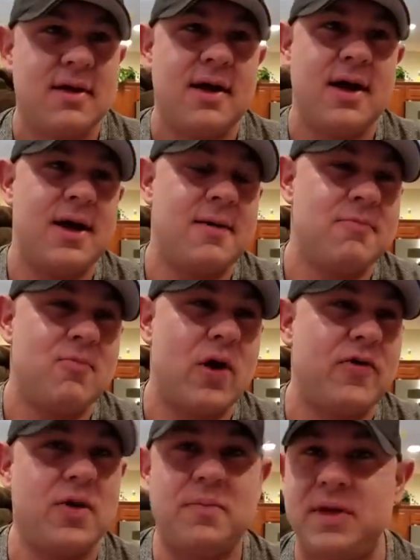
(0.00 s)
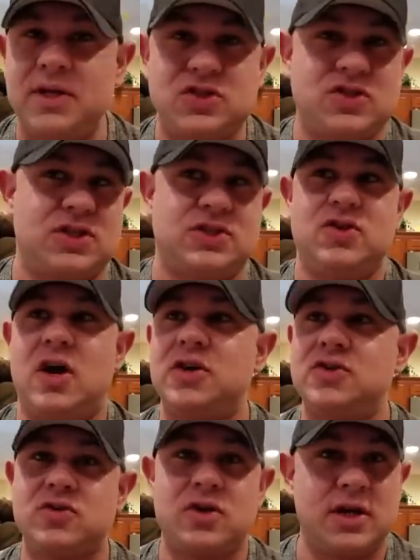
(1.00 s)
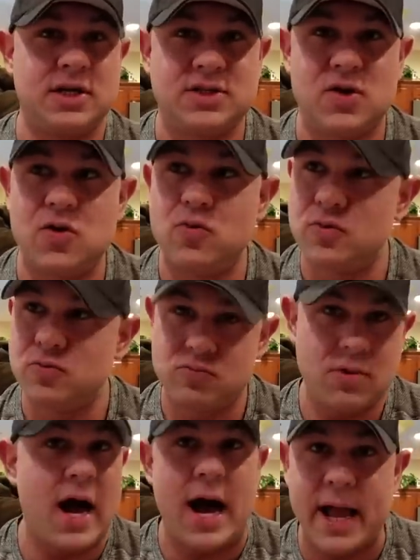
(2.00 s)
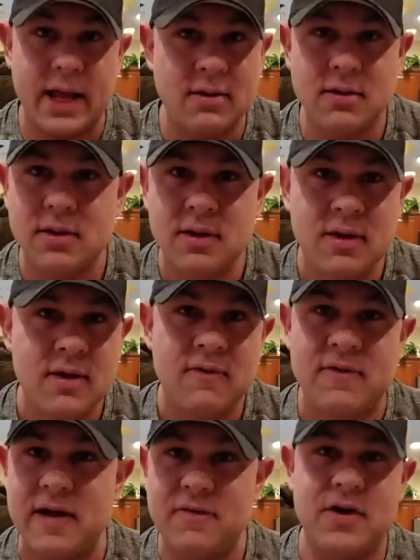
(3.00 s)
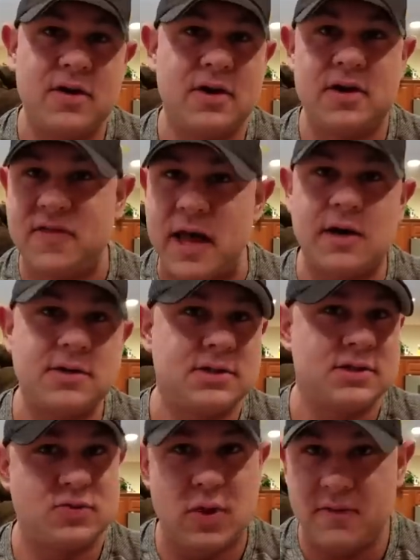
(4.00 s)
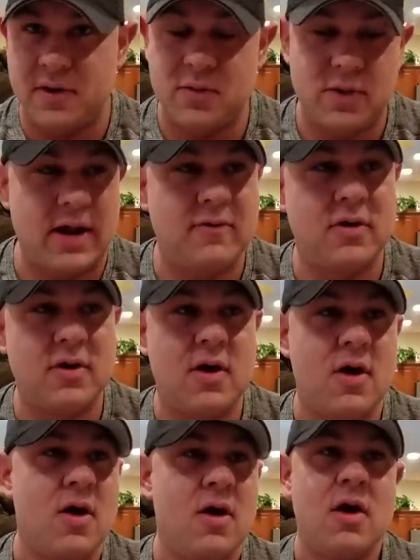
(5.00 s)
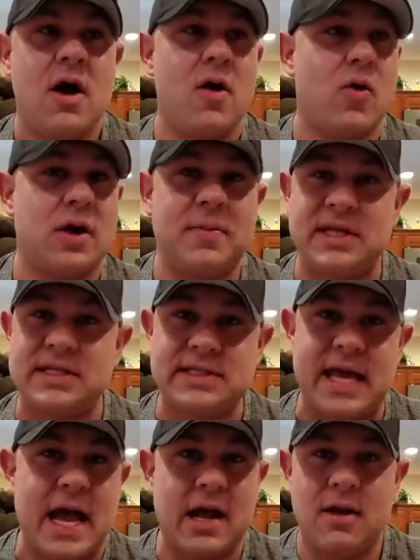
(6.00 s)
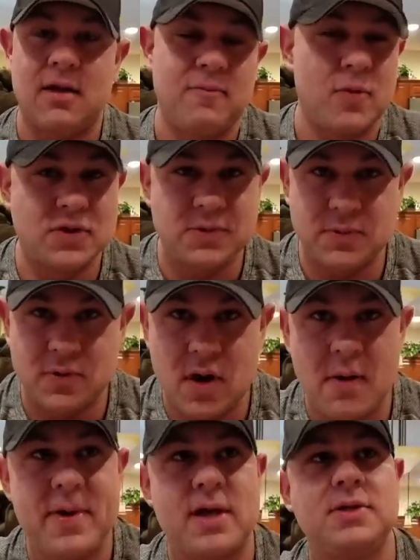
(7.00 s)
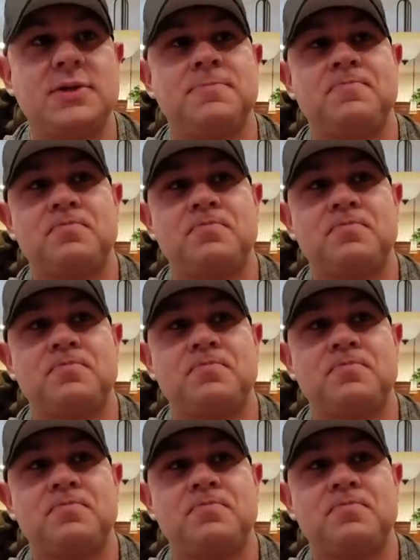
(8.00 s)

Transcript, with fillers: Um, whether it be just testosterone on its own high, five hundred, one thousand, twelve hundred, whatever, uh, or it could be a stack of multiple compounds